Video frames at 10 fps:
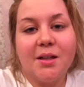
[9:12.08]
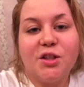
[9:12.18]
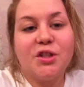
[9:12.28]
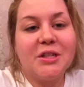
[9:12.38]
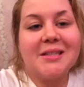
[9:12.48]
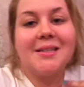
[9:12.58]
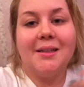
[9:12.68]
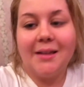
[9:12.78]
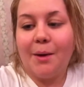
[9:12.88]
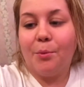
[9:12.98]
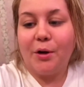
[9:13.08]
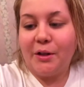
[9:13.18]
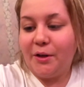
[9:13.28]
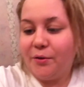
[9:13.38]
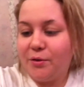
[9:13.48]
it's just a lot more
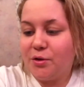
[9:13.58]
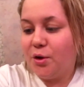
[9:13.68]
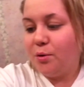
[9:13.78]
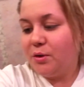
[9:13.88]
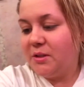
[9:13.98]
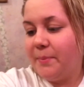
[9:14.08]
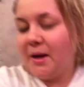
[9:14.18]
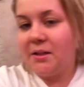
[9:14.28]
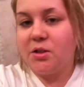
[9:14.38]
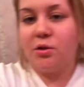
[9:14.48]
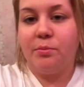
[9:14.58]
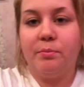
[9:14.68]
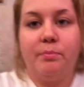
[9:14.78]
cleaner. There's no spots or